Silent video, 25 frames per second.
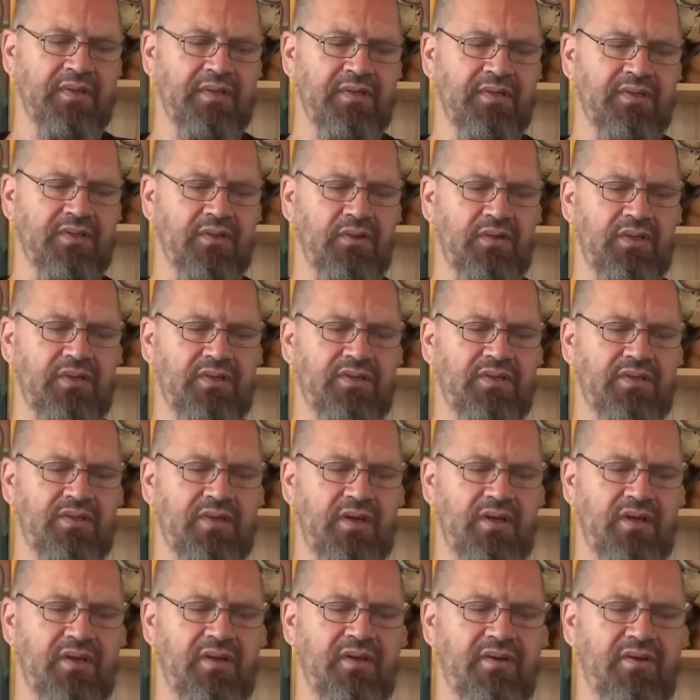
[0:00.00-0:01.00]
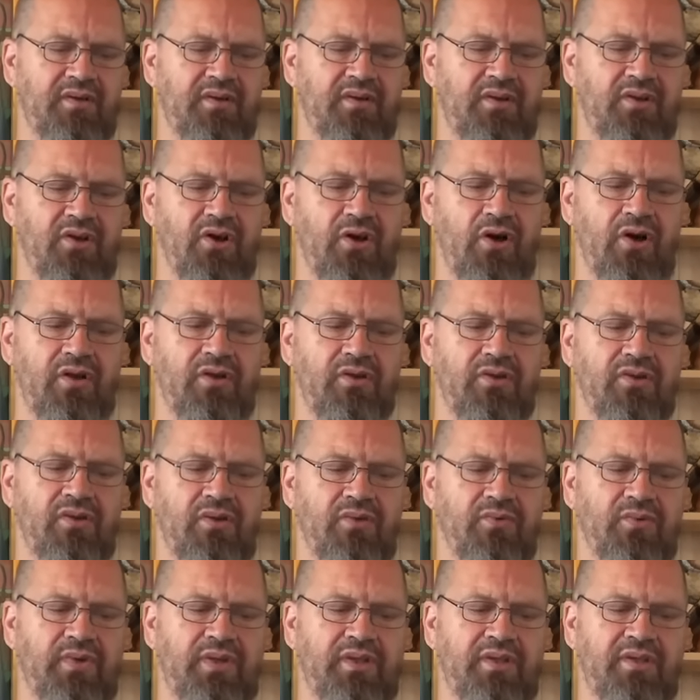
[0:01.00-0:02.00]
So it's uh, an
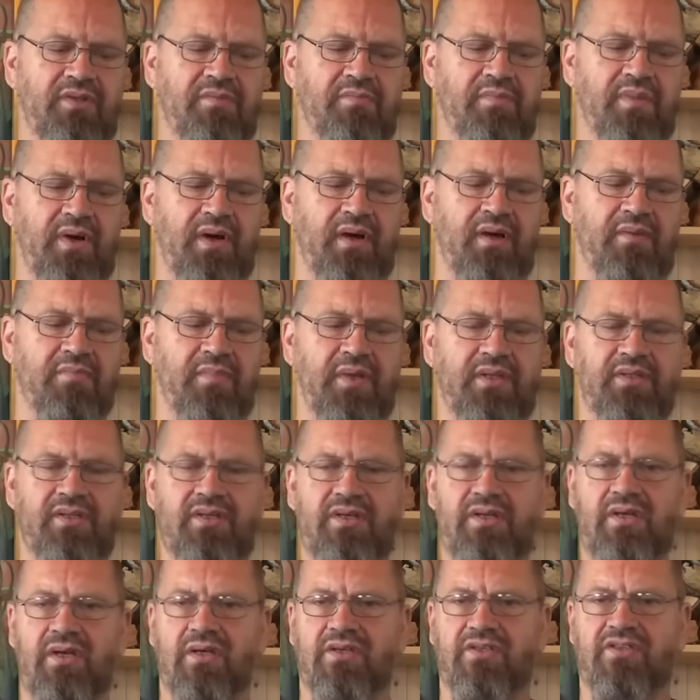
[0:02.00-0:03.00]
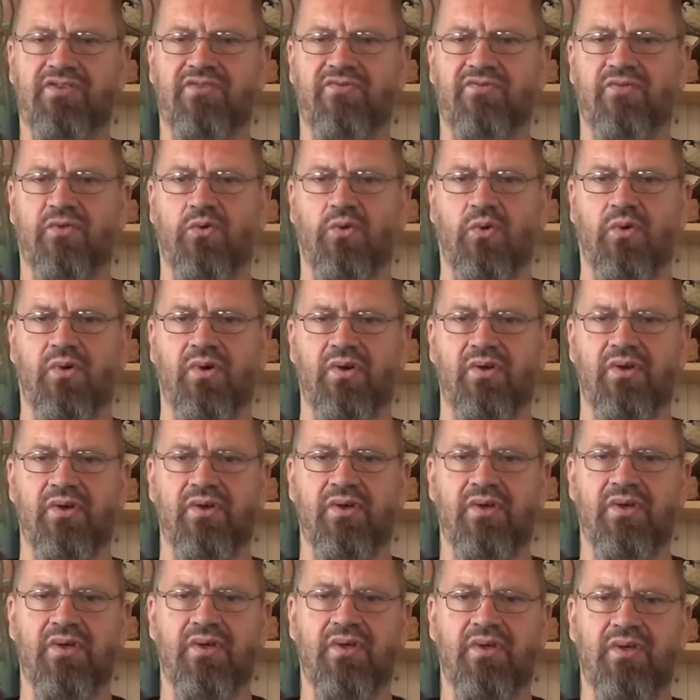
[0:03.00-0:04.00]
article written by Matthias
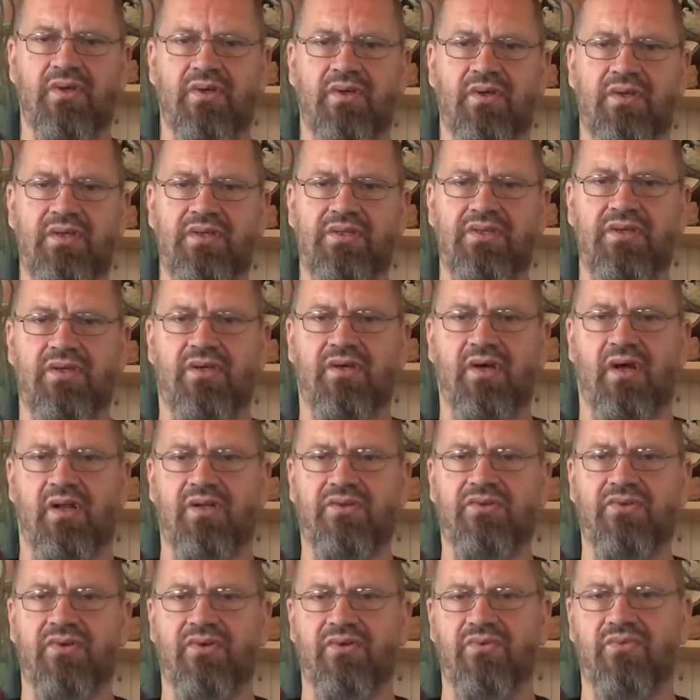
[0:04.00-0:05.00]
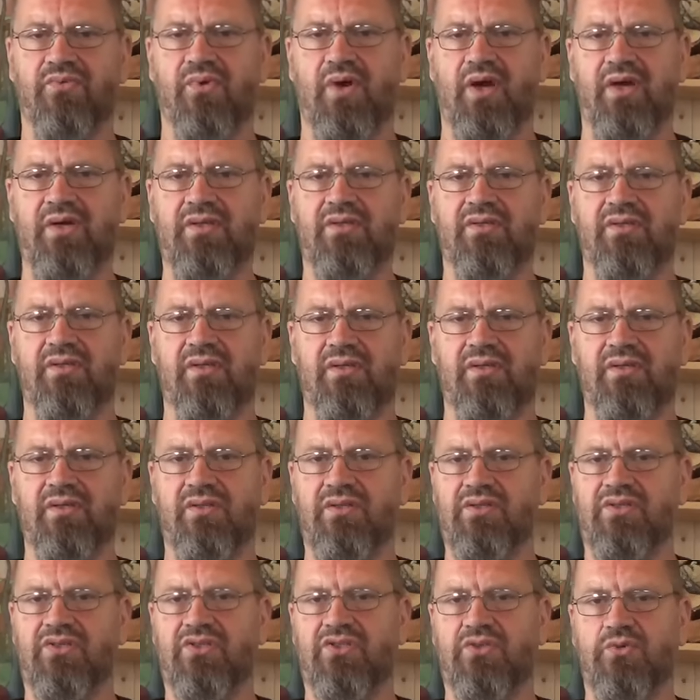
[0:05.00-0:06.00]
Vorg. He's a cultural writer in
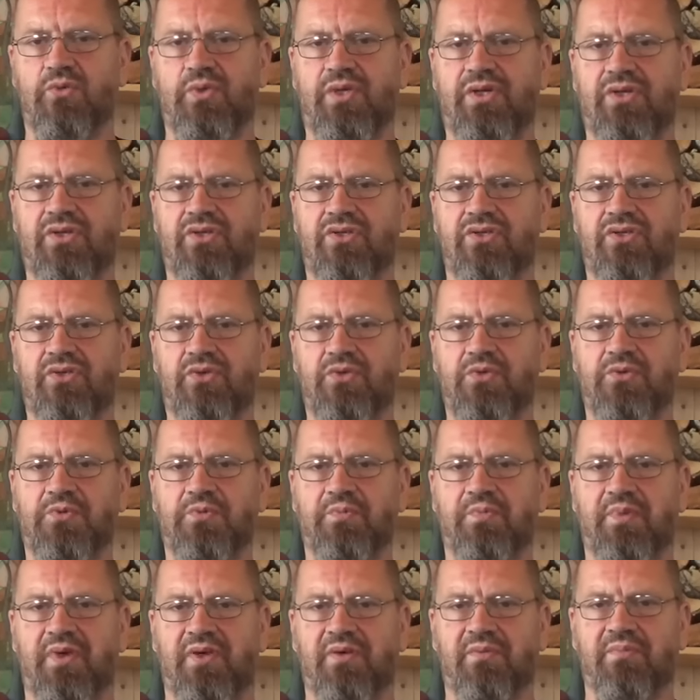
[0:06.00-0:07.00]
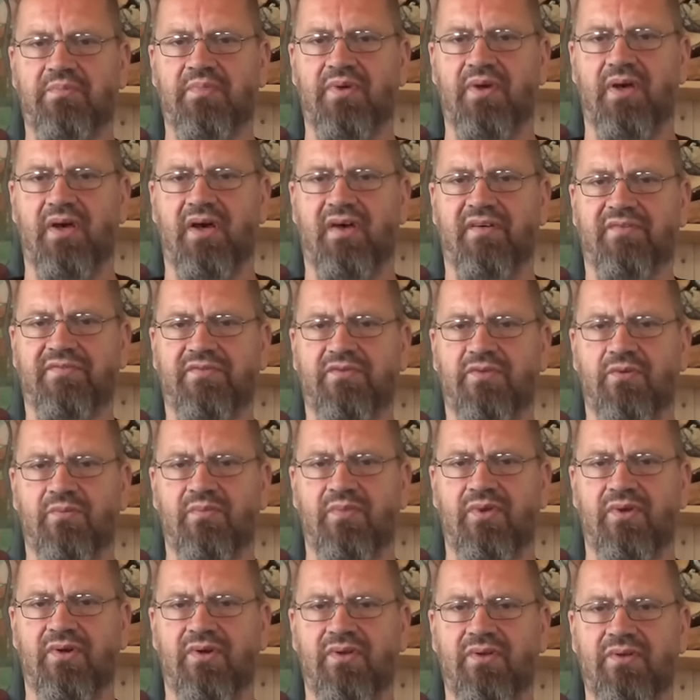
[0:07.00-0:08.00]
this Swedish newspaper,
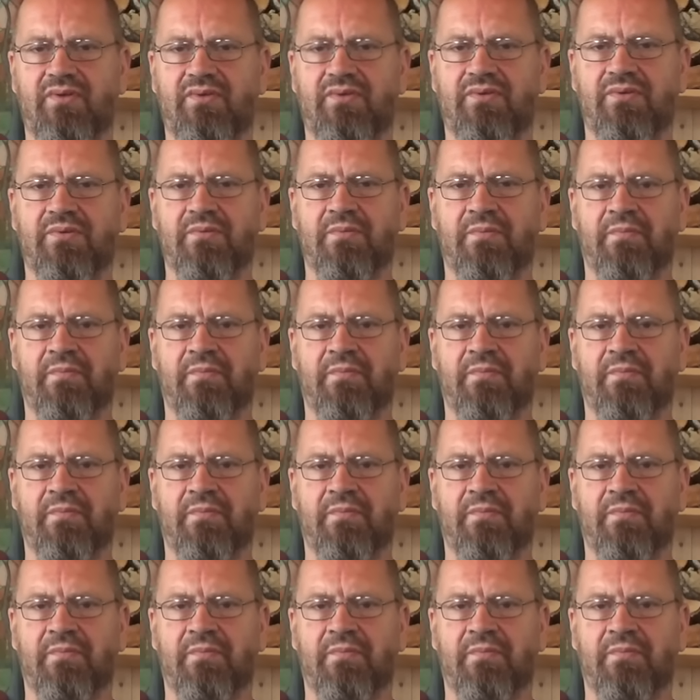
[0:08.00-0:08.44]
Aftonbladet.